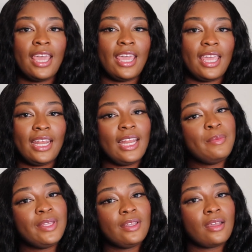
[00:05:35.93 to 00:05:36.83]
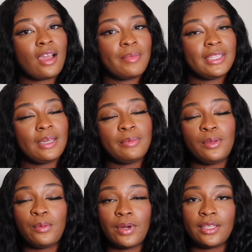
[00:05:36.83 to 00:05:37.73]
and let me know in the comment down
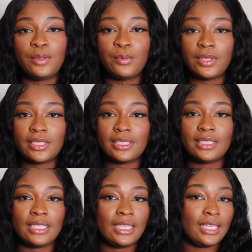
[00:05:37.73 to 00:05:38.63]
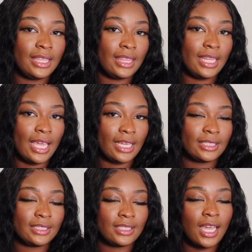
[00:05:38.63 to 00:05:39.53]
below what do you want to see
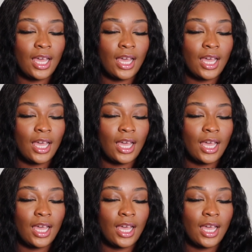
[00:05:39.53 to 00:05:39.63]
next.